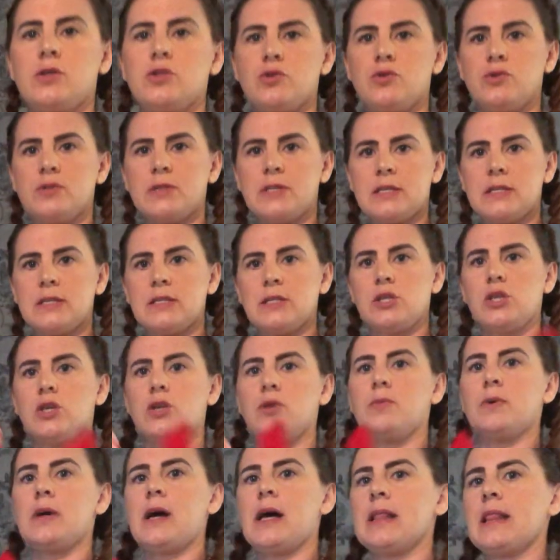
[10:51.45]

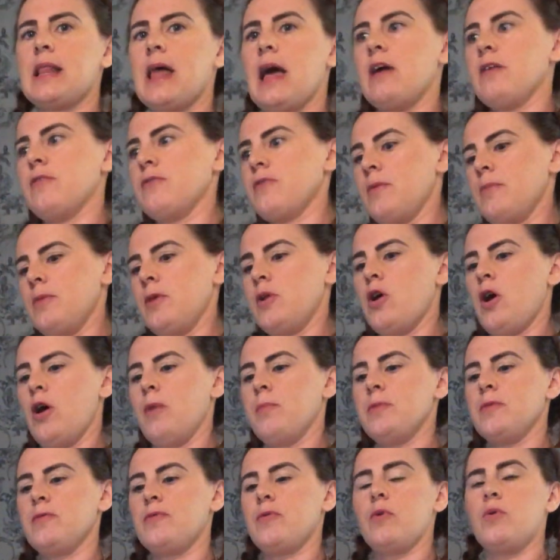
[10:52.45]
260Q we had left from the knot
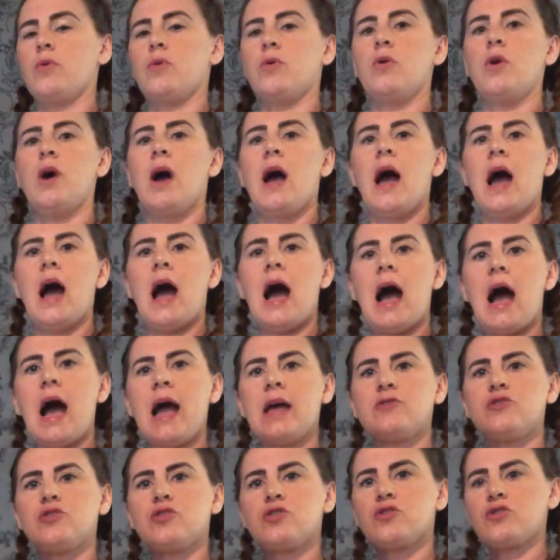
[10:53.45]
before? I
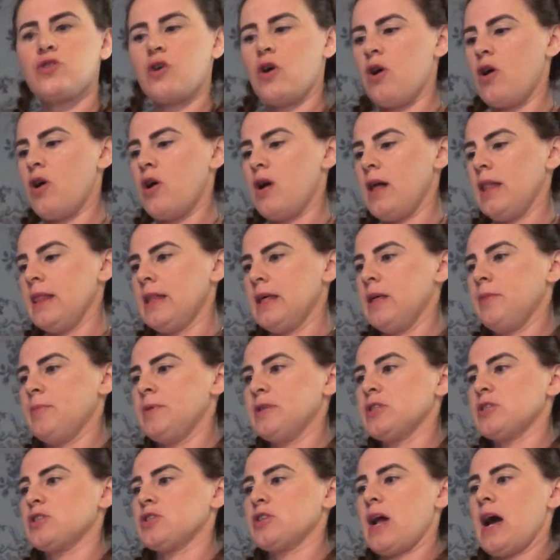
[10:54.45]
just got a little bit
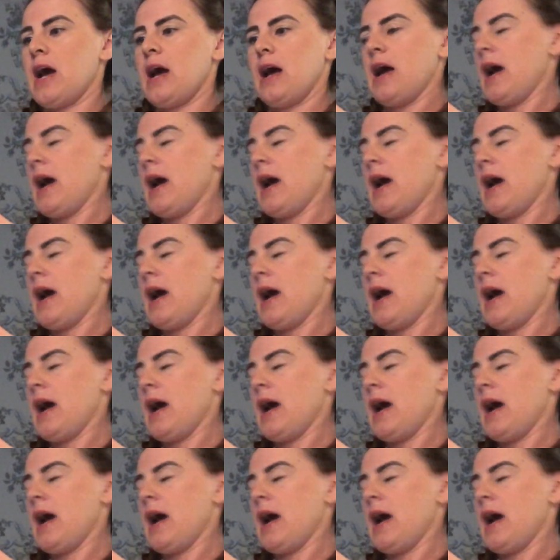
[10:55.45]
of scrap.